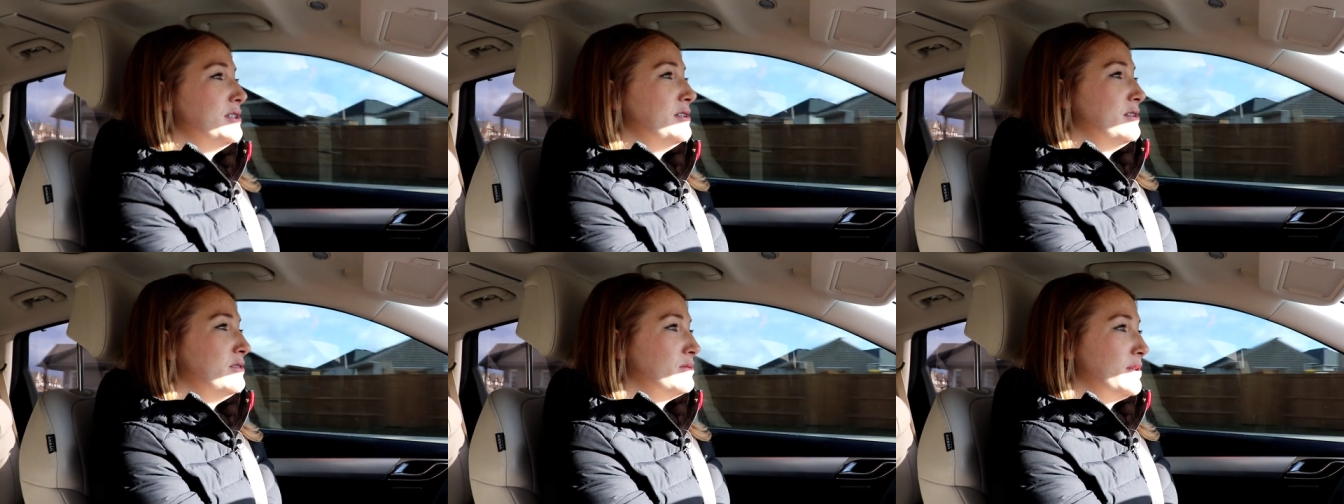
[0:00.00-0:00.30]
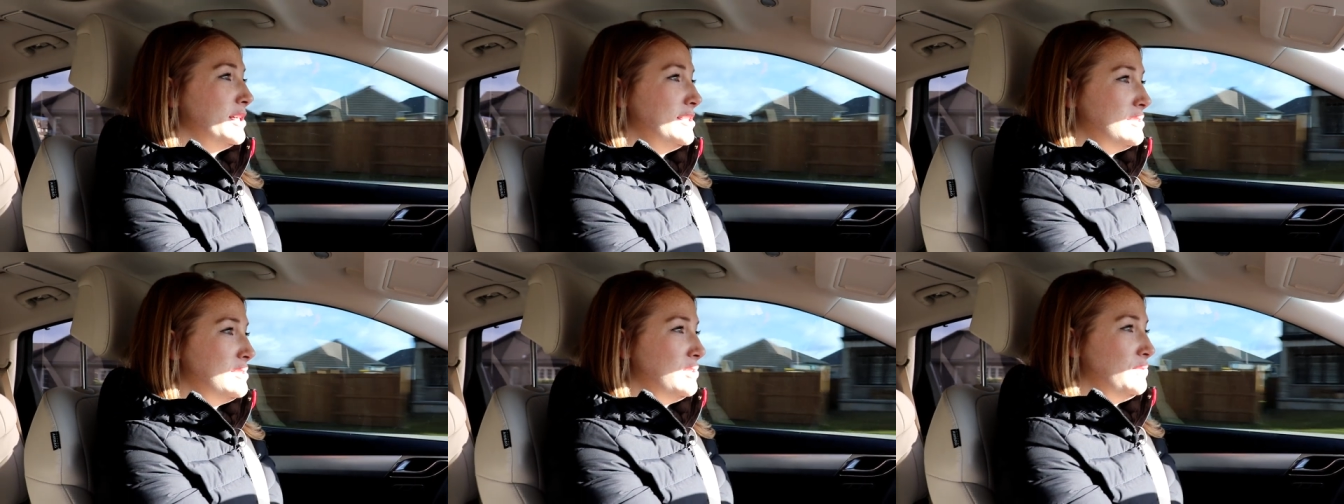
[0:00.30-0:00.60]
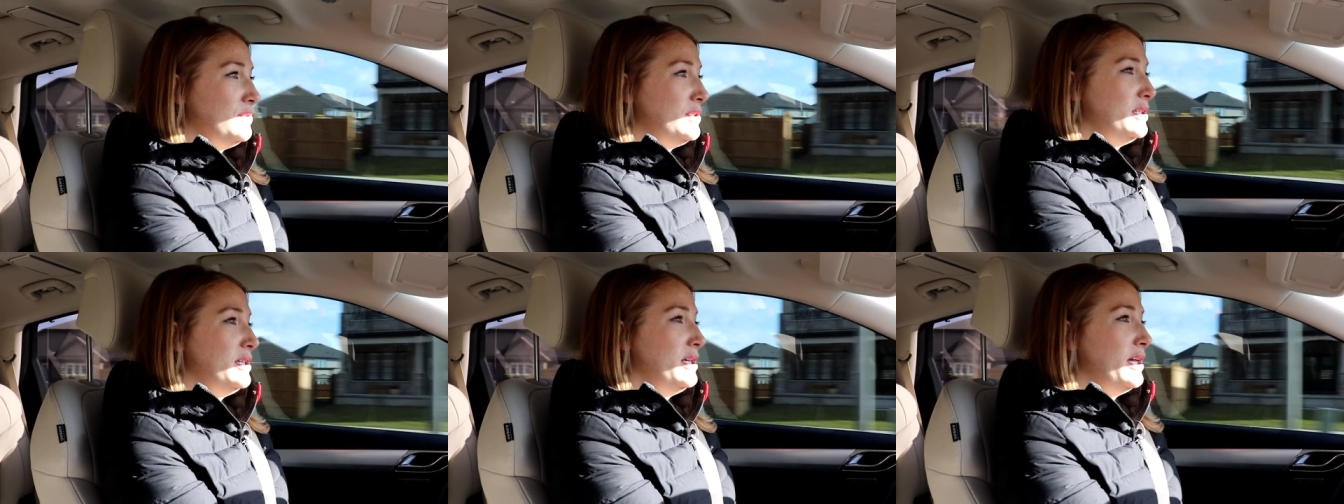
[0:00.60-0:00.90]
and the rents
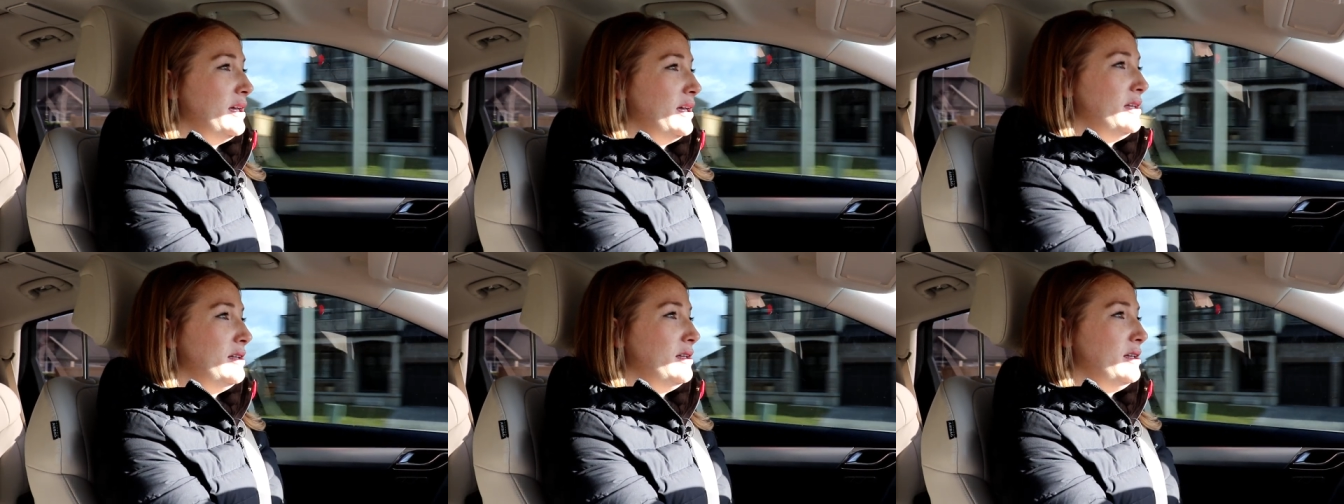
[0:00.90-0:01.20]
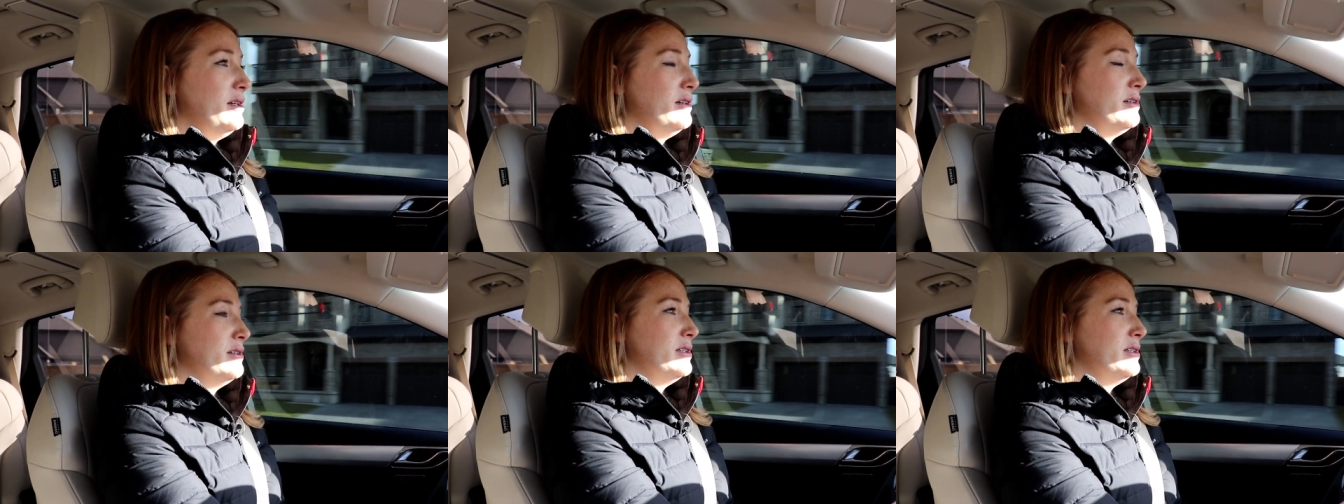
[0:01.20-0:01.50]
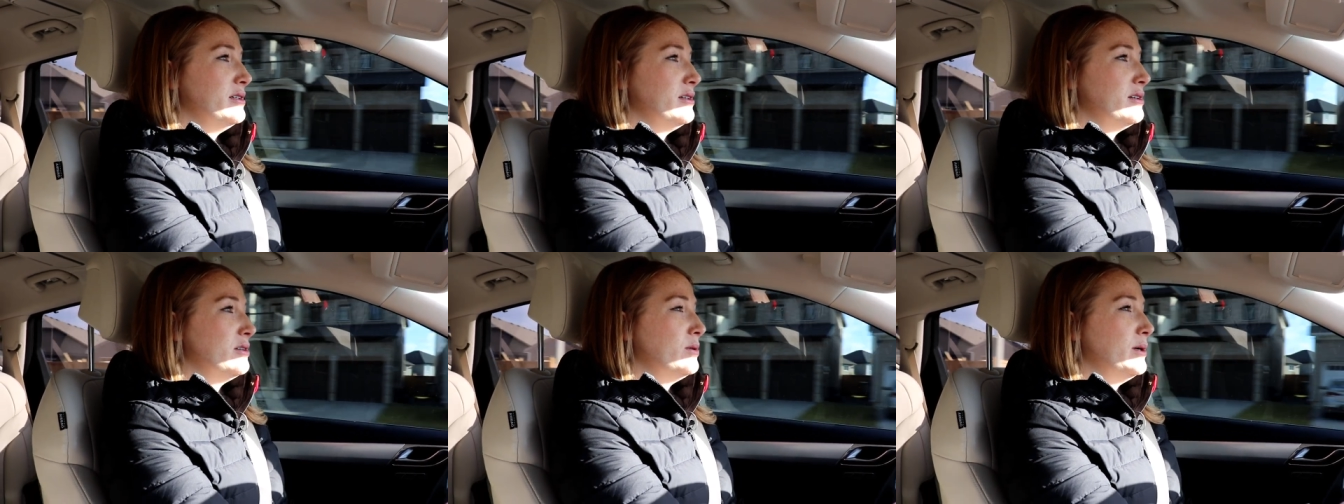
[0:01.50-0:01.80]
you can get in the
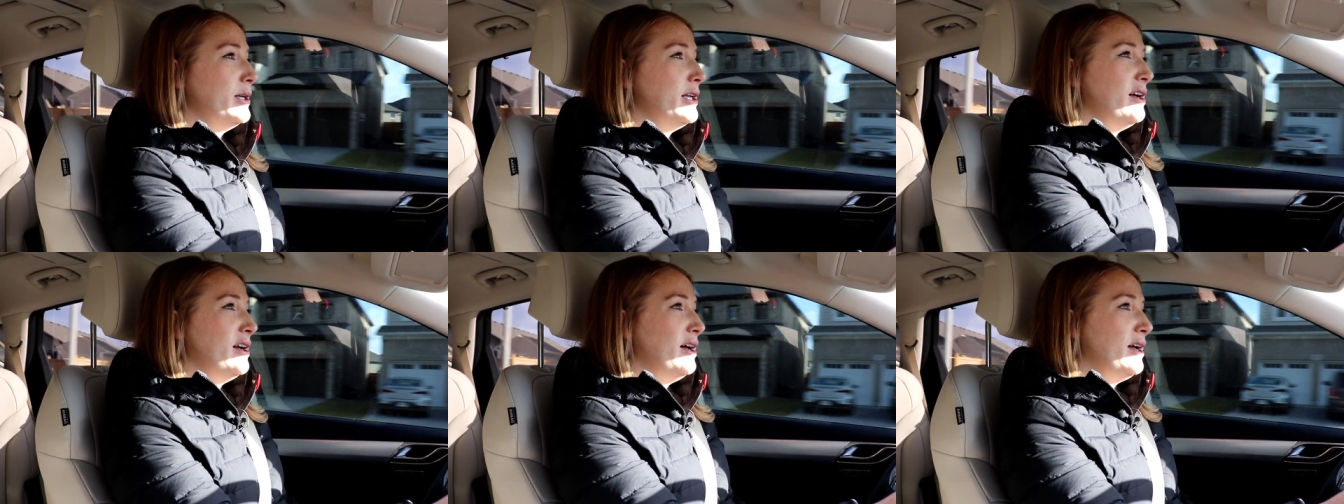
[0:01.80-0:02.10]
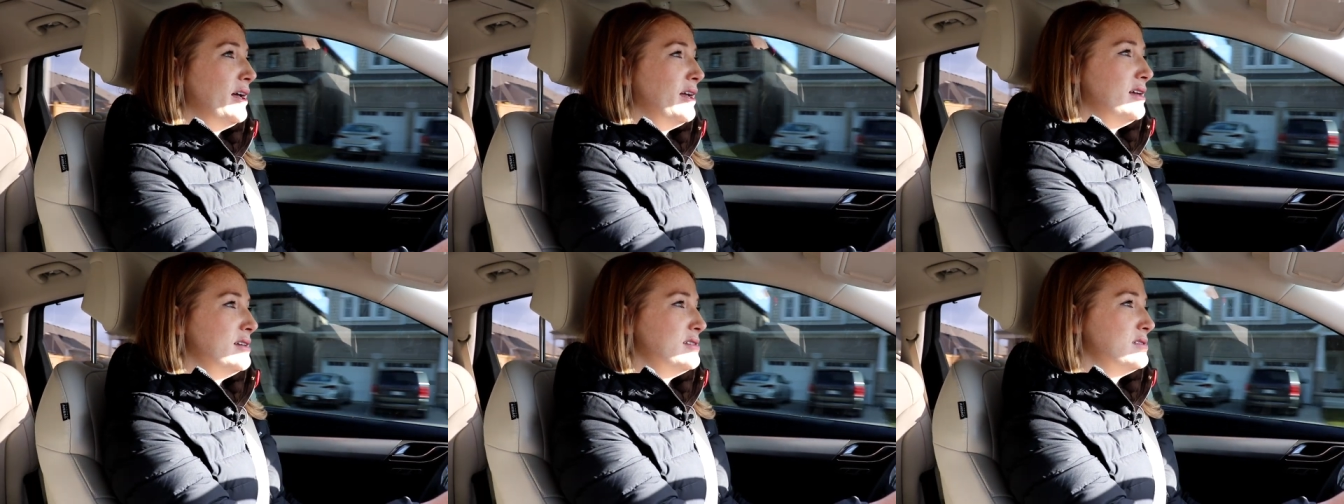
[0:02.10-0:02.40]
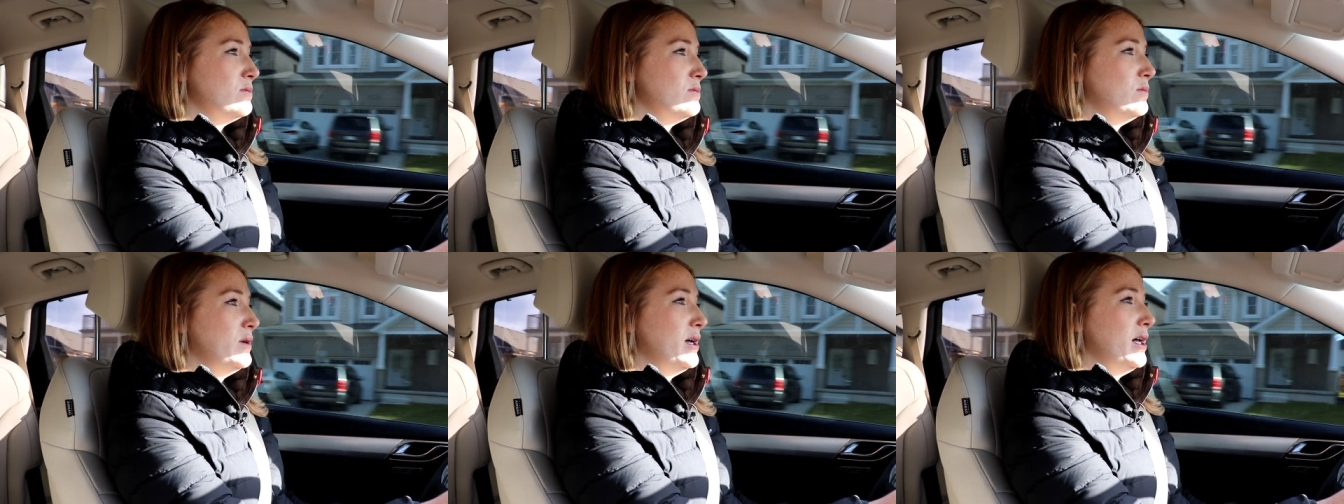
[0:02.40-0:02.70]
area are quite high
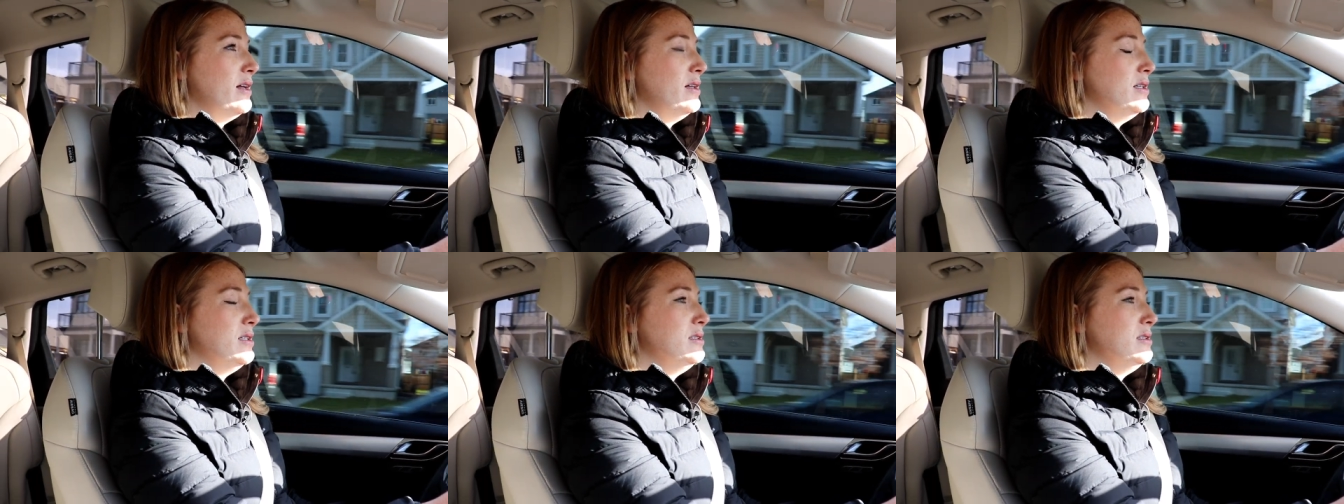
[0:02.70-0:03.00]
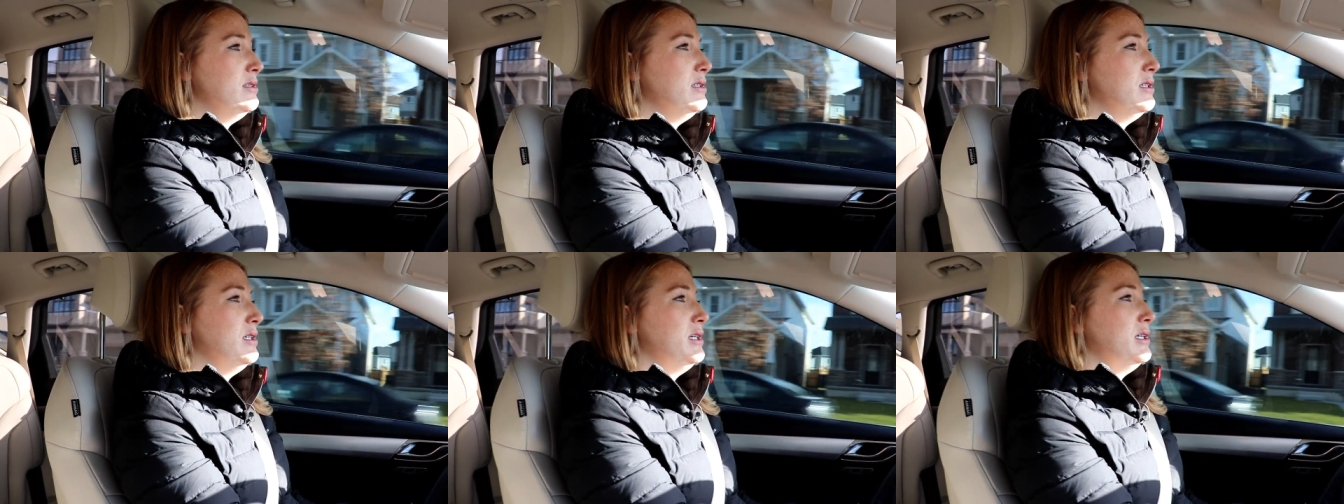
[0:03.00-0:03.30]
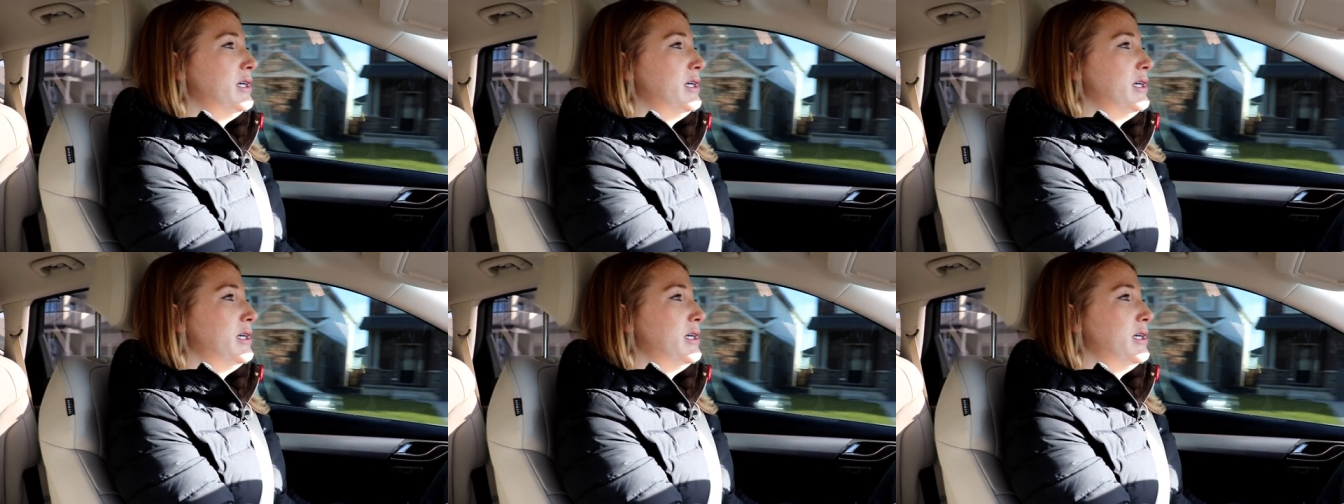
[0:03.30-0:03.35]
as well.